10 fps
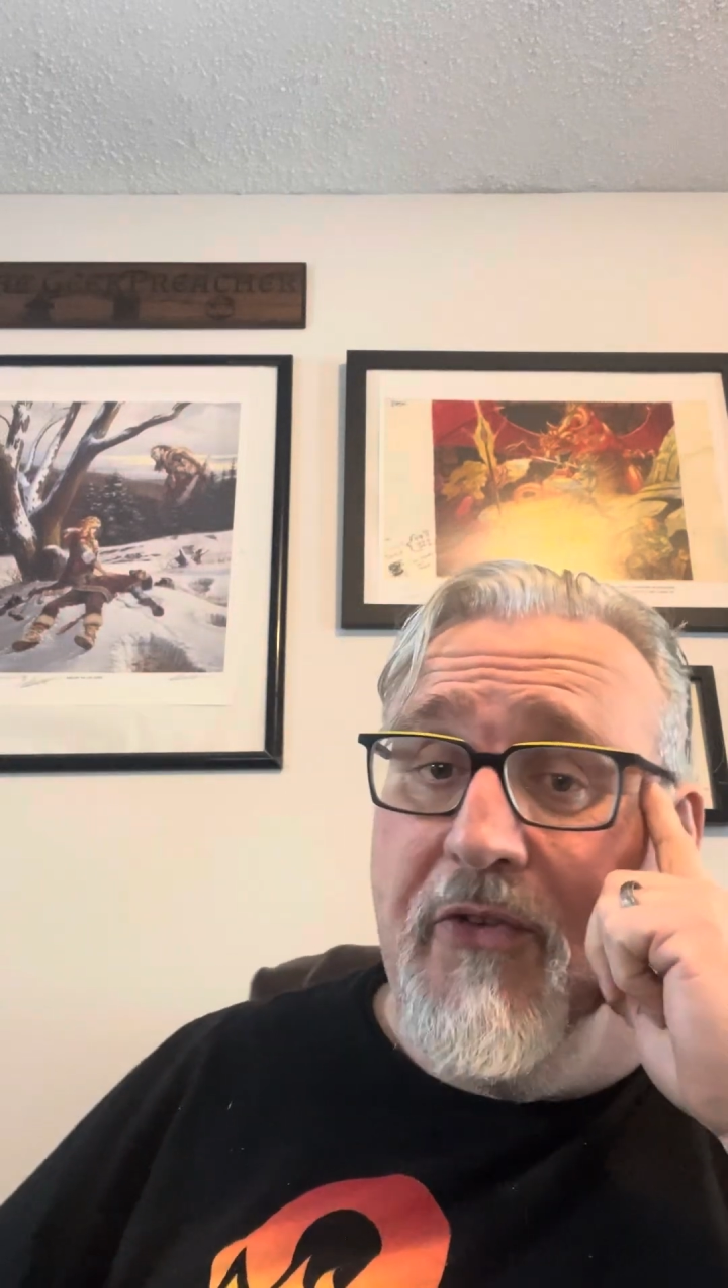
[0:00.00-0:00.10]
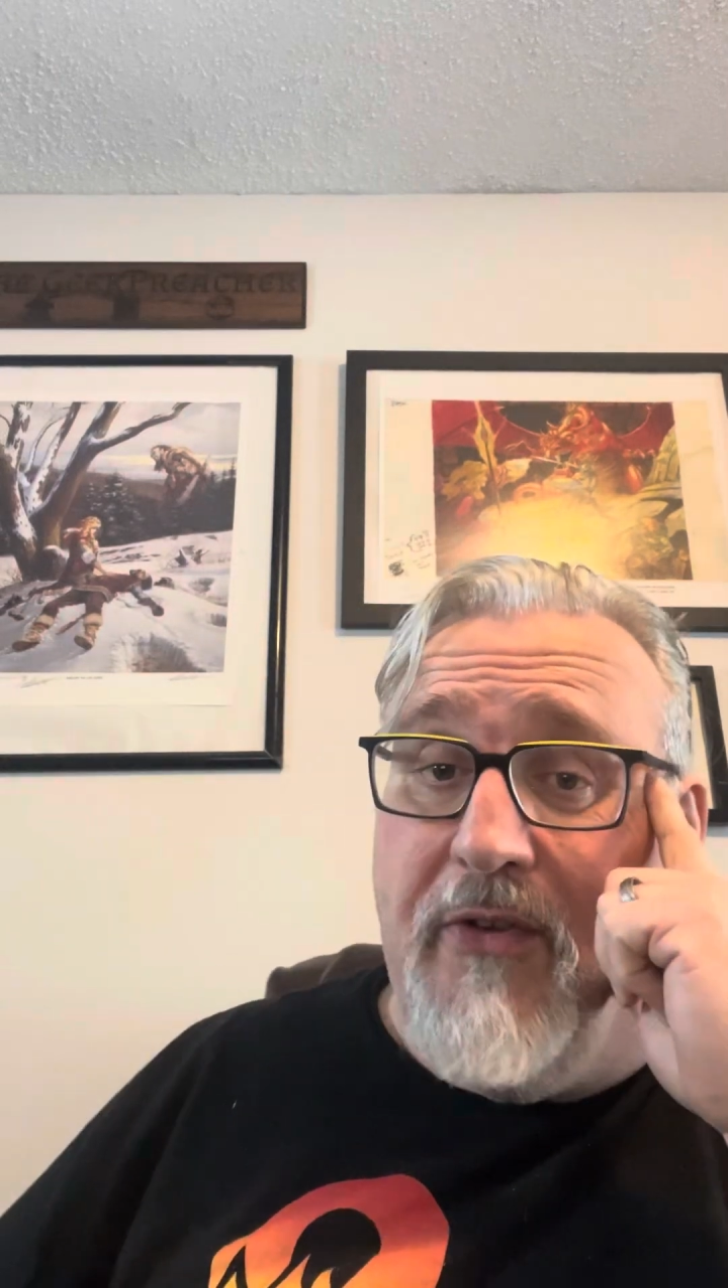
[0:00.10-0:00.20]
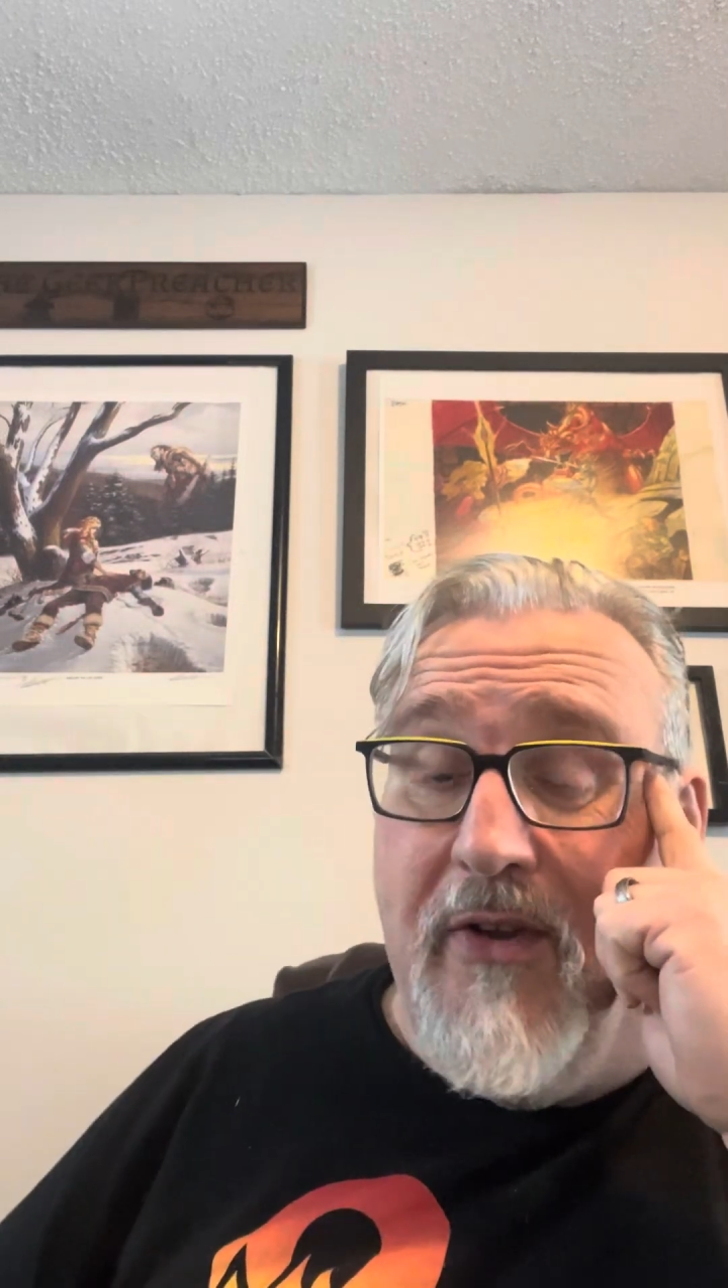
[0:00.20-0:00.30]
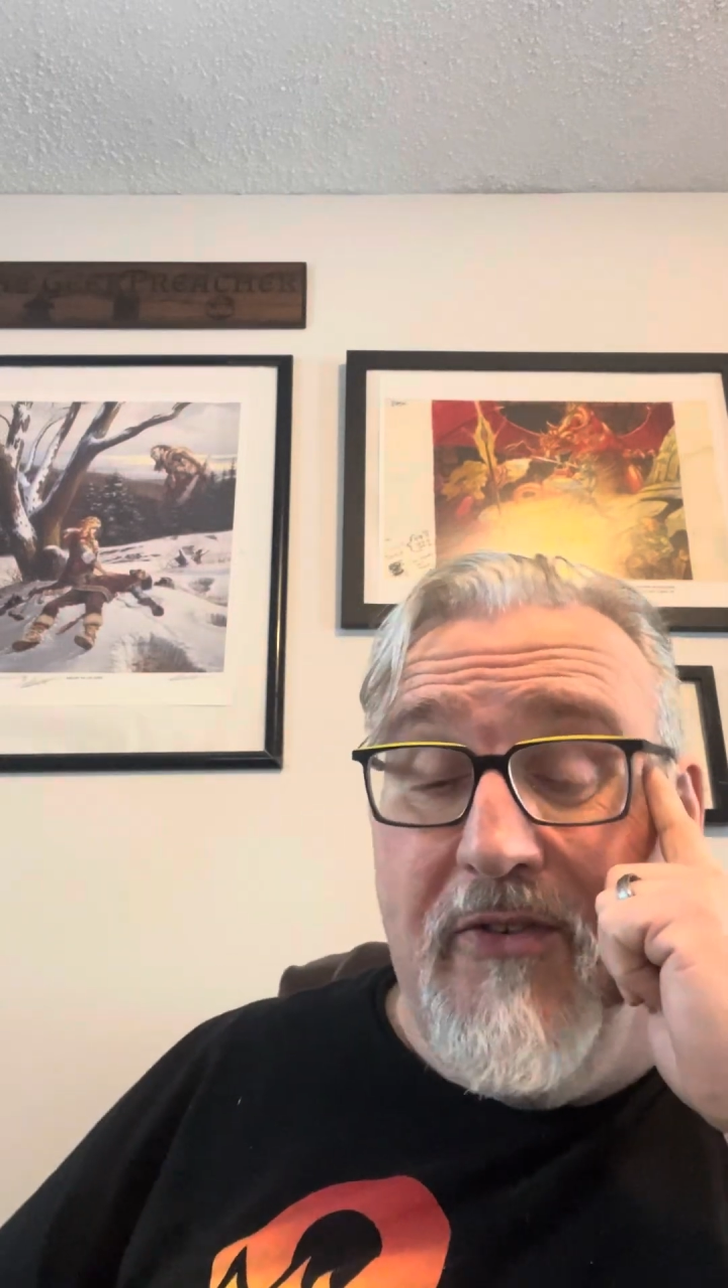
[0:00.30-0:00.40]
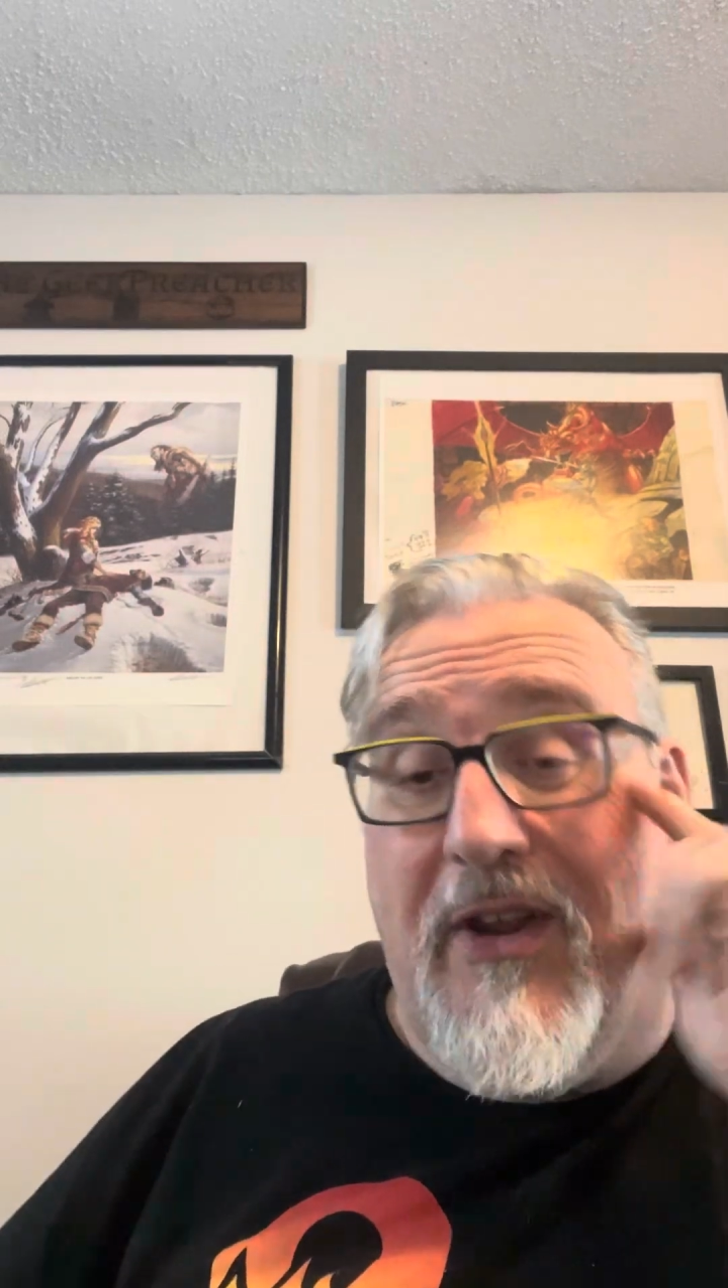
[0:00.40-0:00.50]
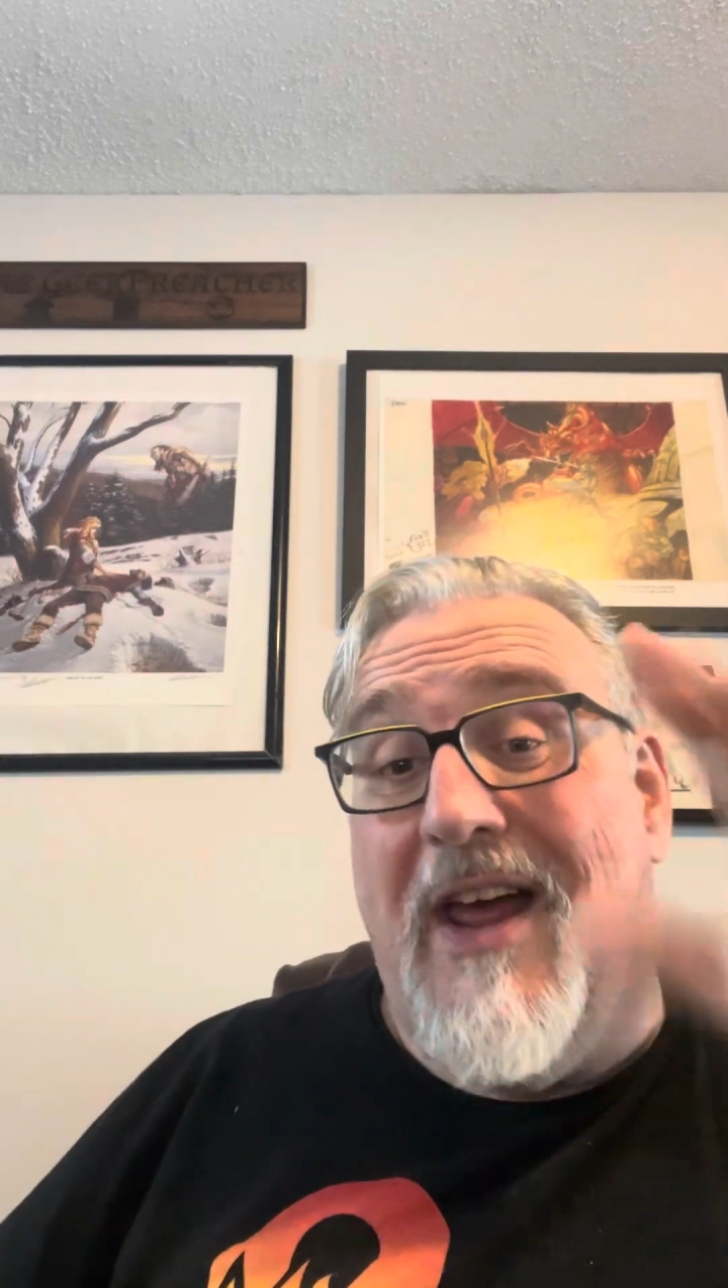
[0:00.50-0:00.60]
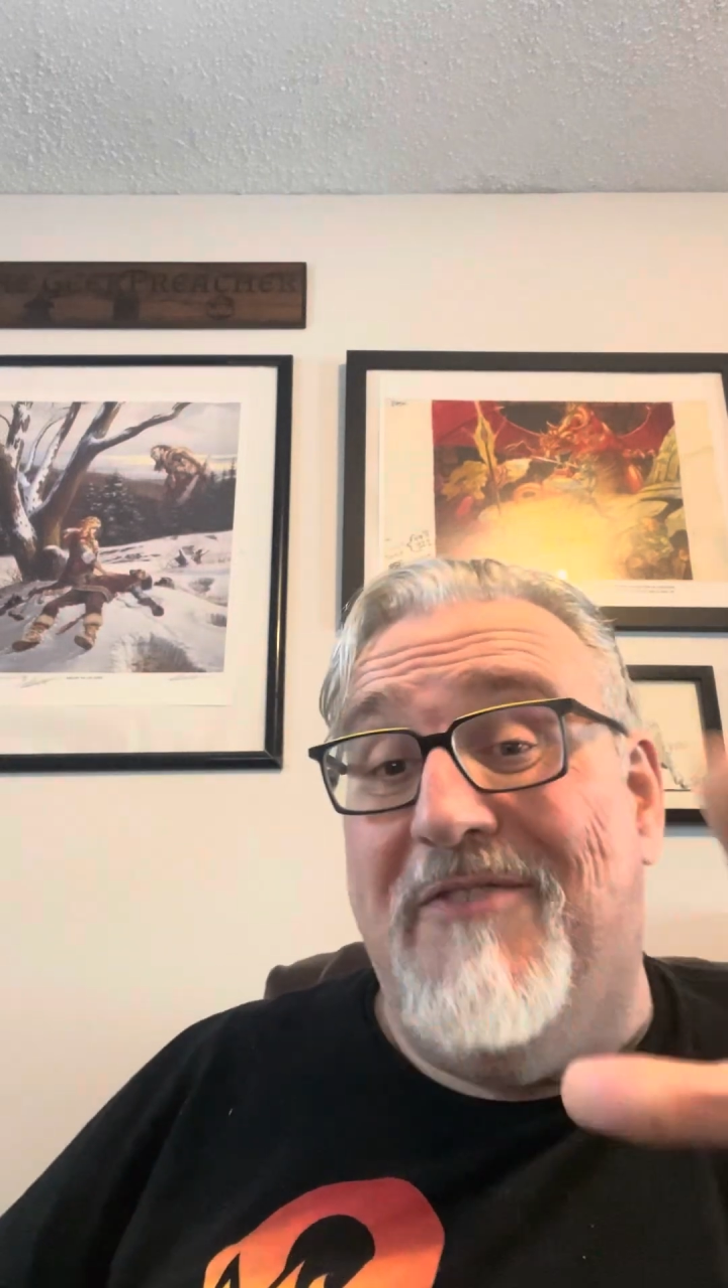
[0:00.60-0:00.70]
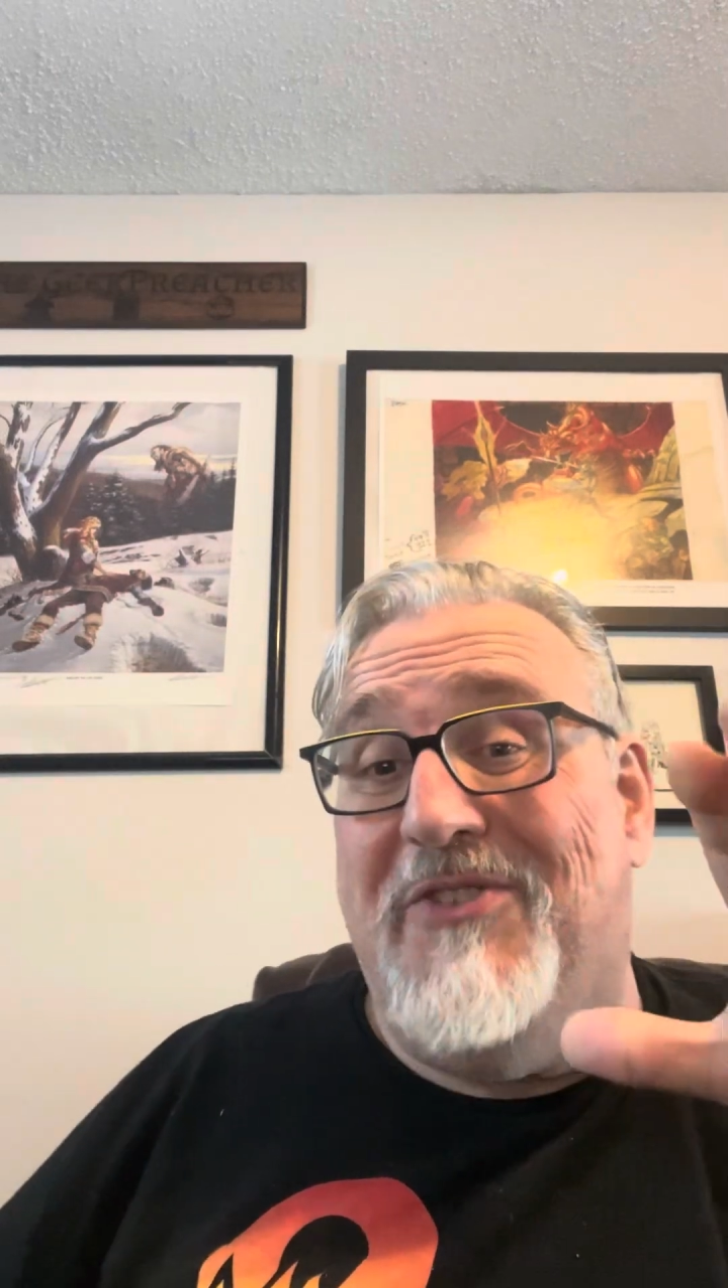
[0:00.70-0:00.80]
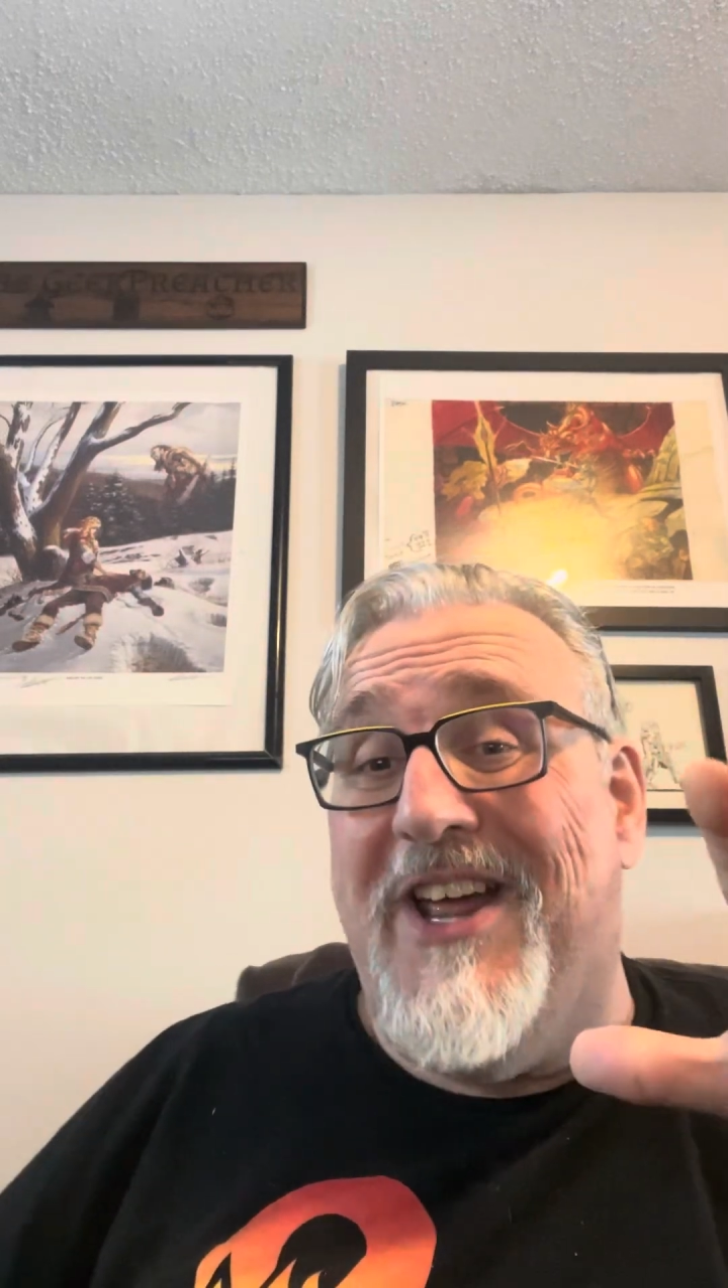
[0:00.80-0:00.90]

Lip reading: since I've